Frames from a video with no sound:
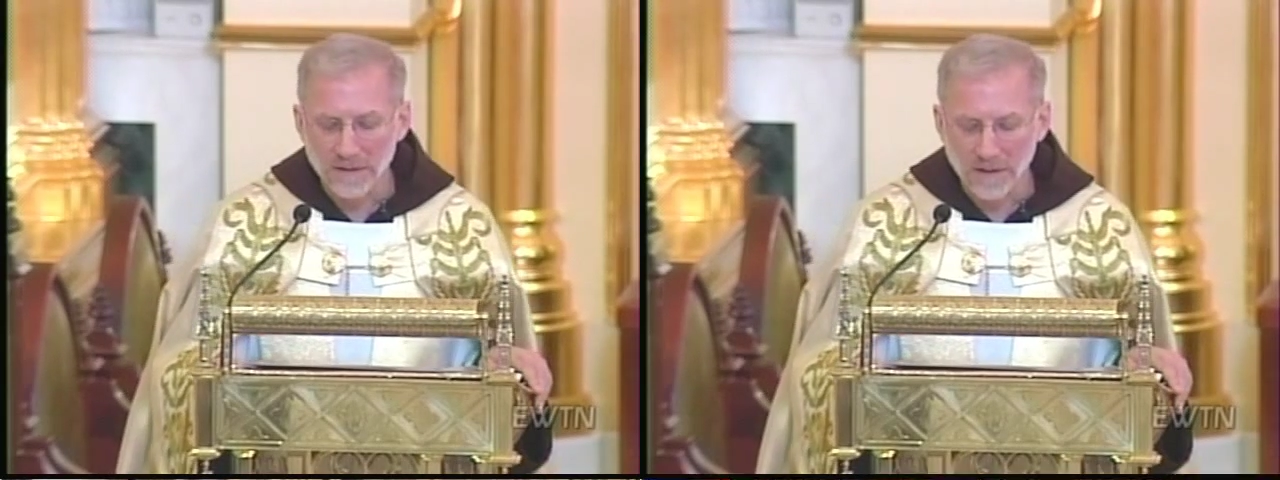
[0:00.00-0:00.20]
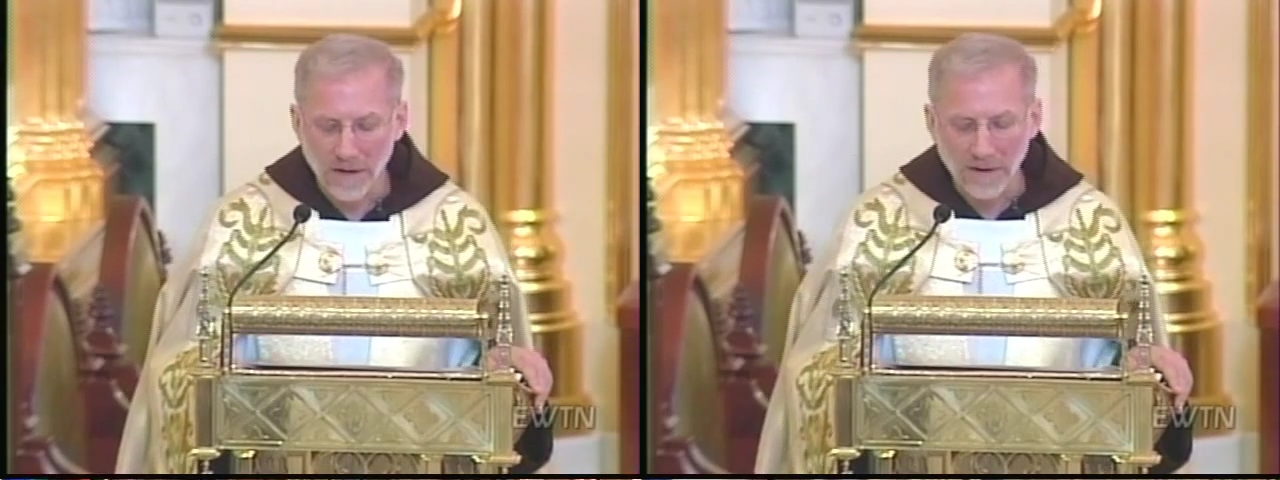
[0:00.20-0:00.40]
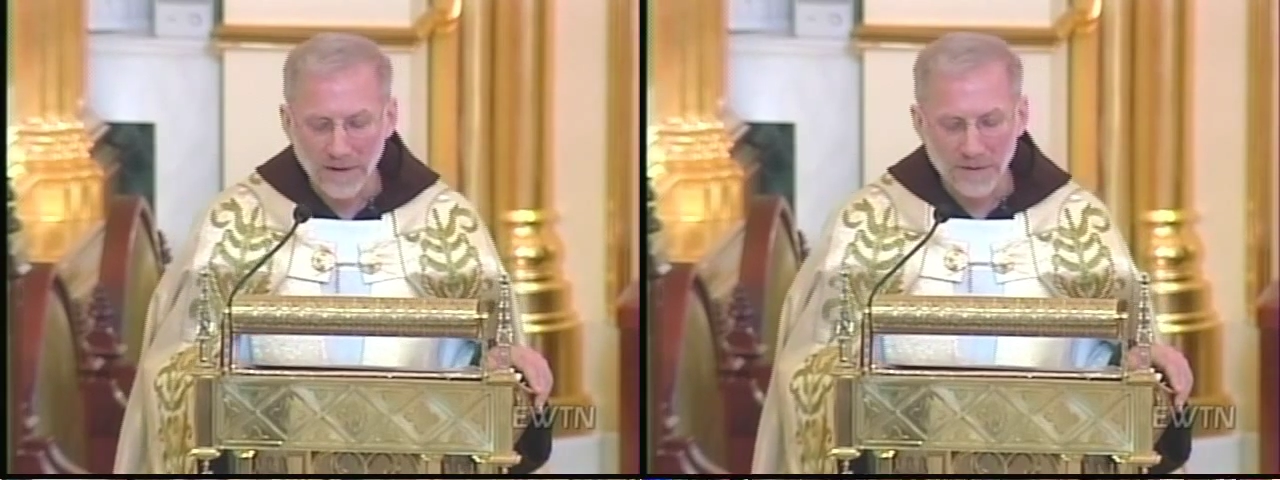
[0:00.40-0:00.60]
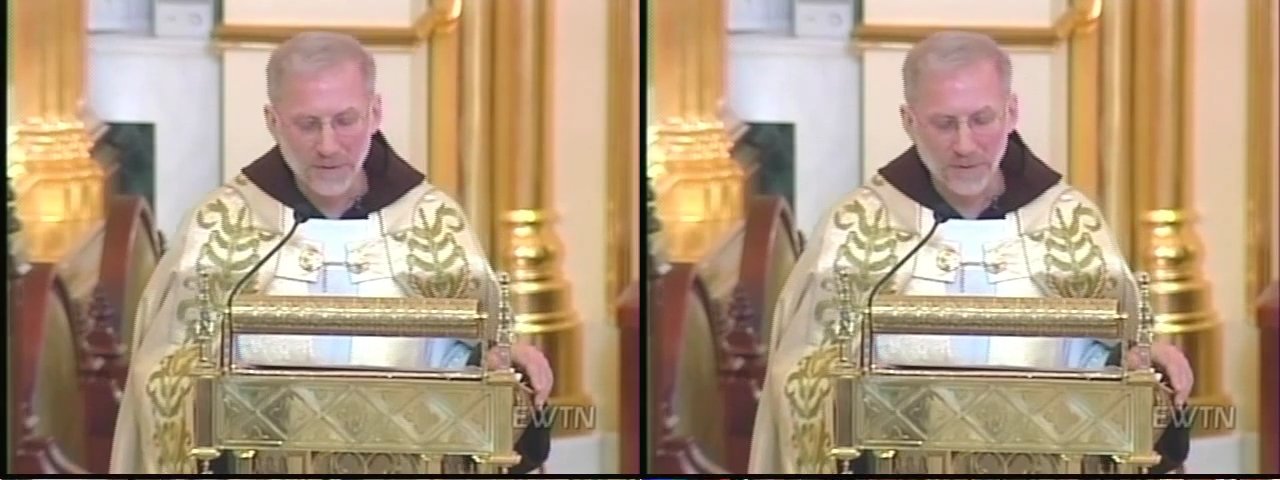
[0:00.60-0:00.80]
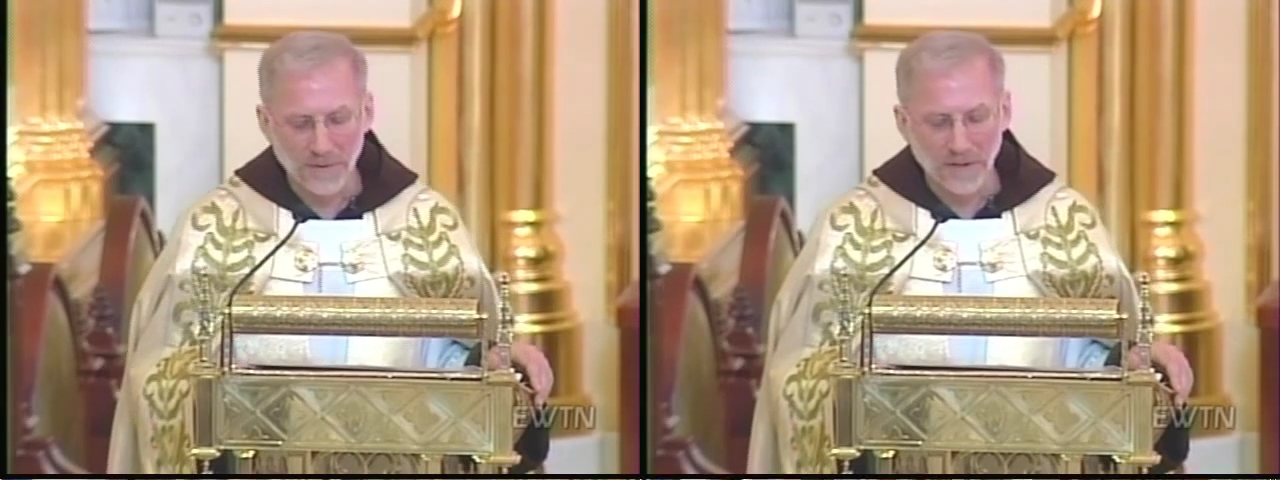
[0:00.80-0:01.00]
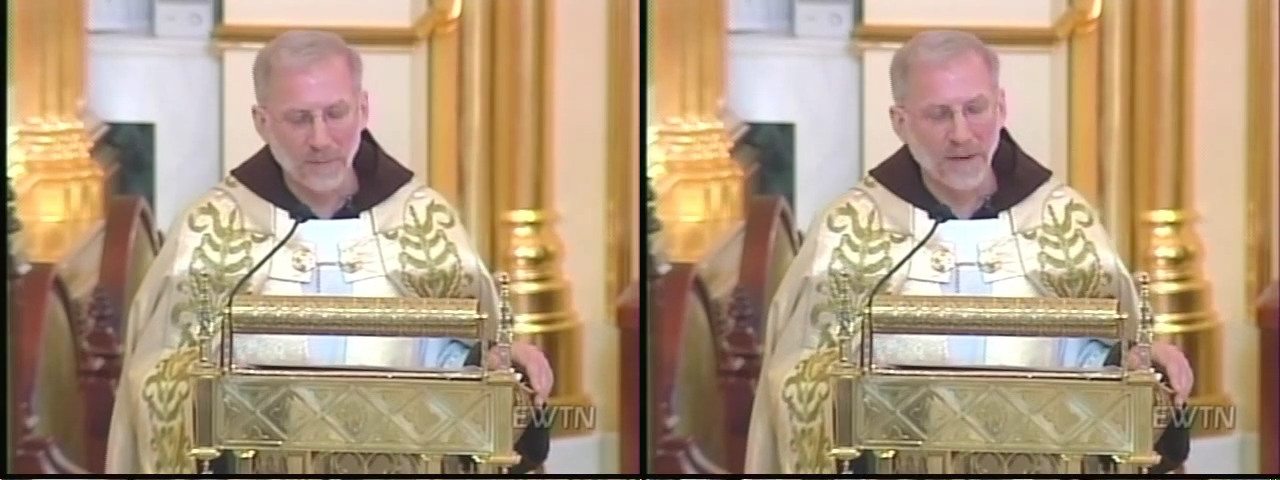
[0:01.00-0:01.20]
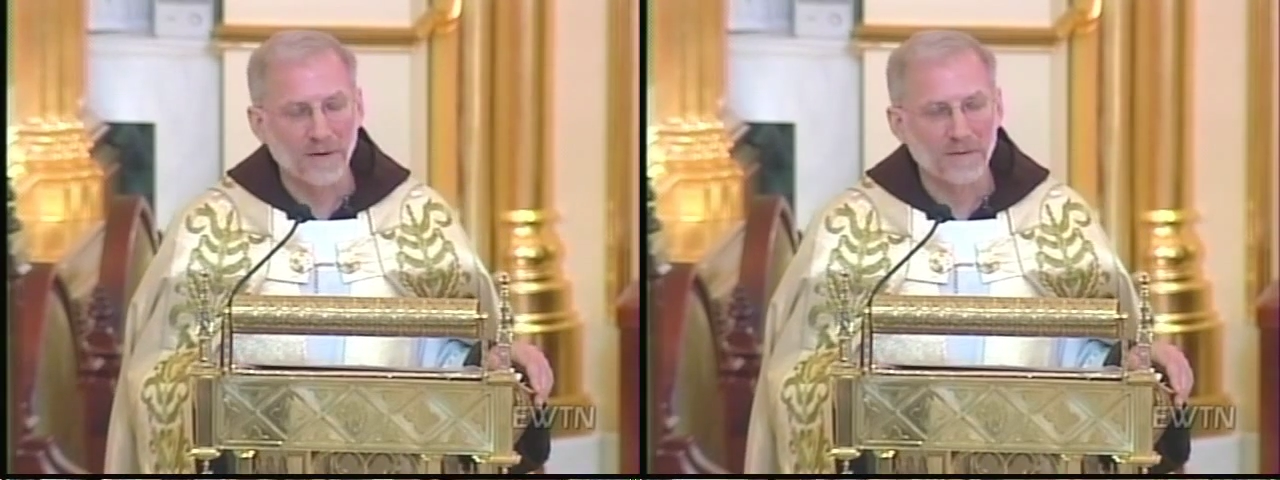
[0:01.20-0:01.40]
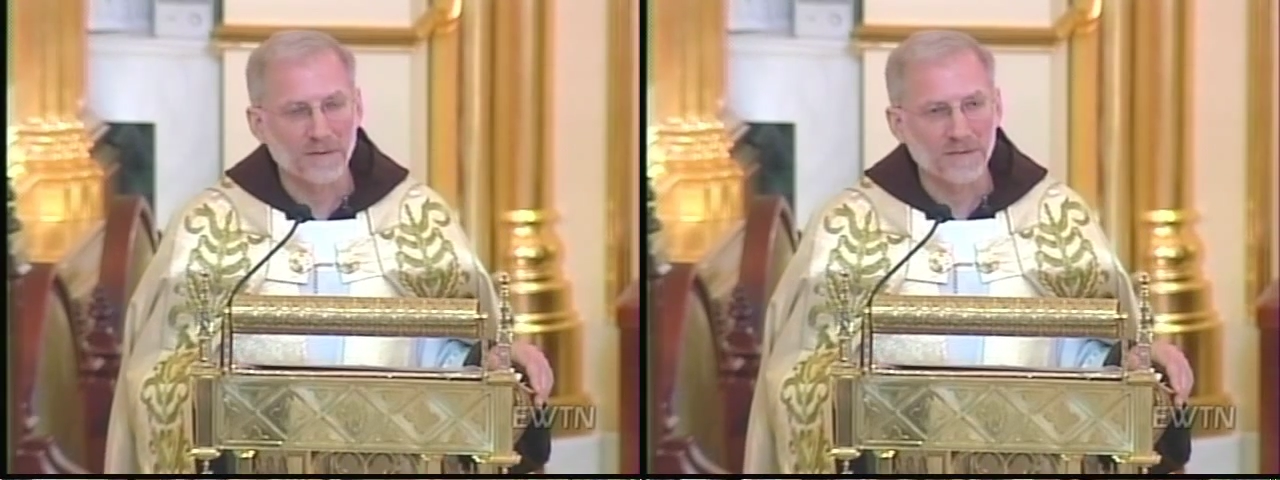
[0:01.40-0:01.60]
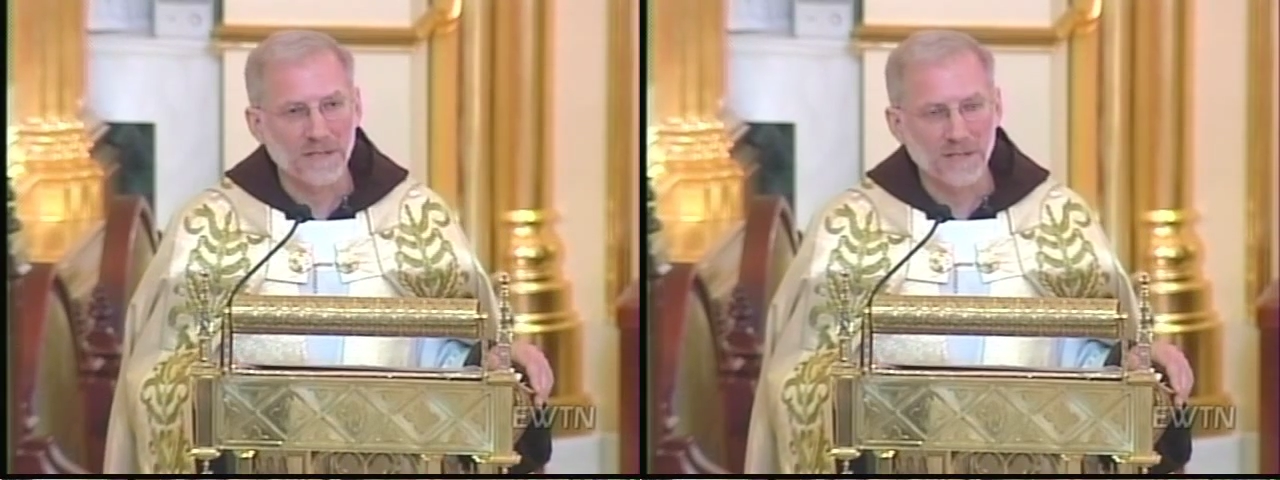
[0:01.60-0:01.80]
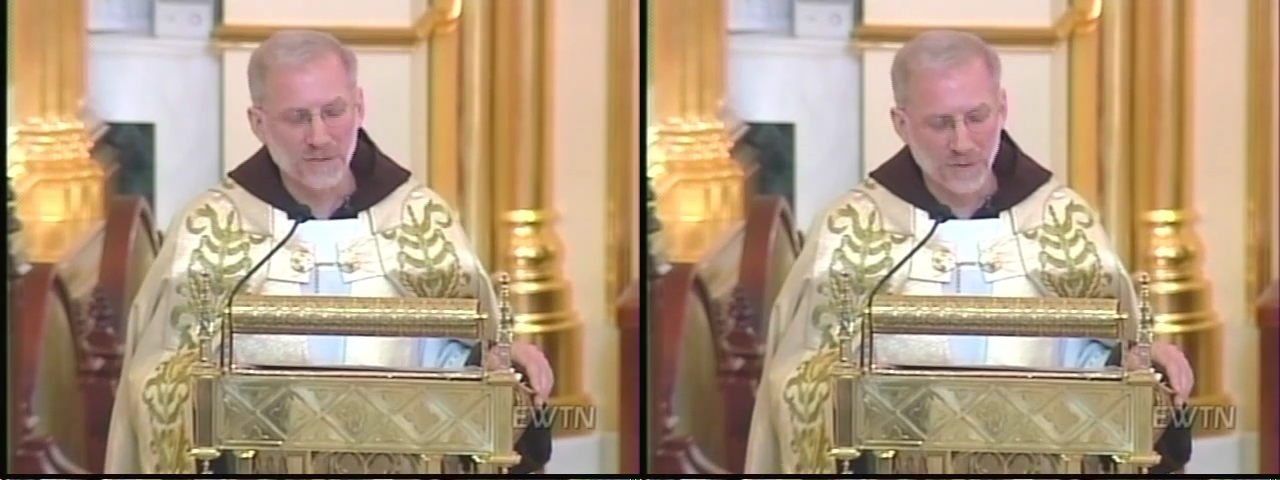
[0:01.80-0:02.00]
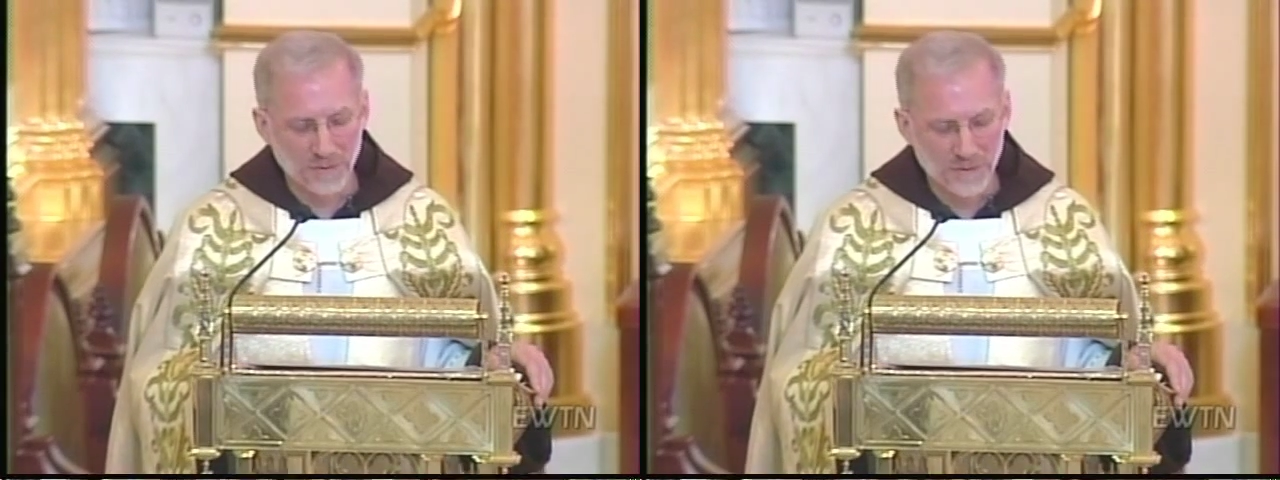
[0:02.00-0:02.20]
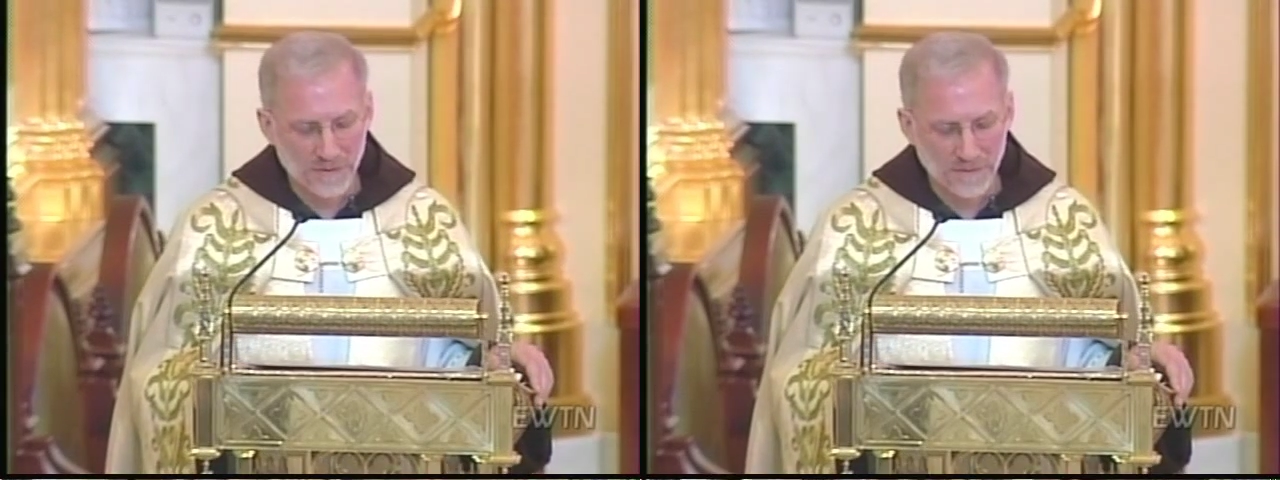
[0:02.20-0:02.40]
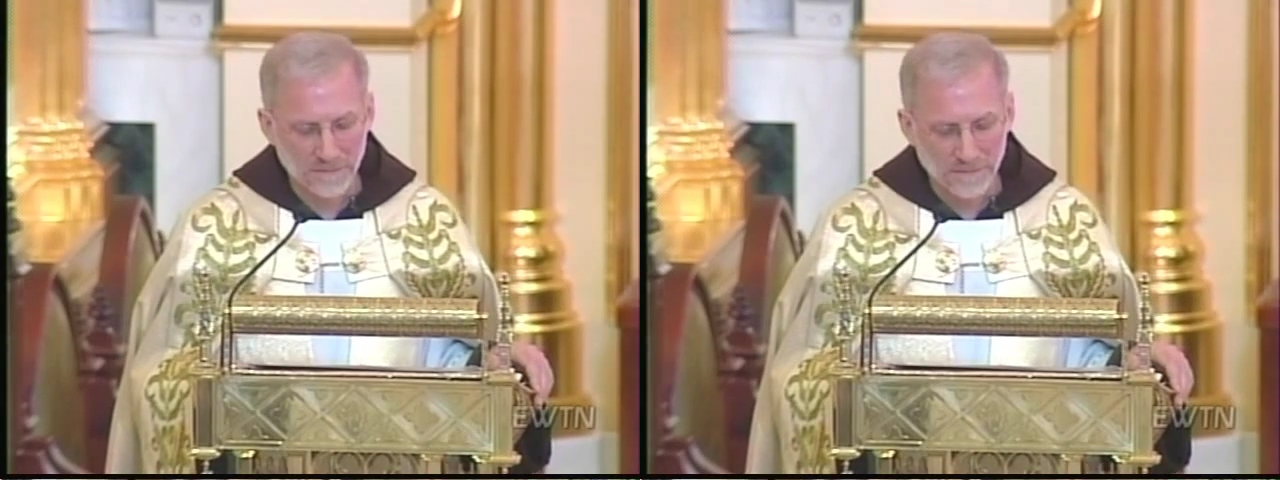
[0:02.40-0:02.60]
article about St. Joseph.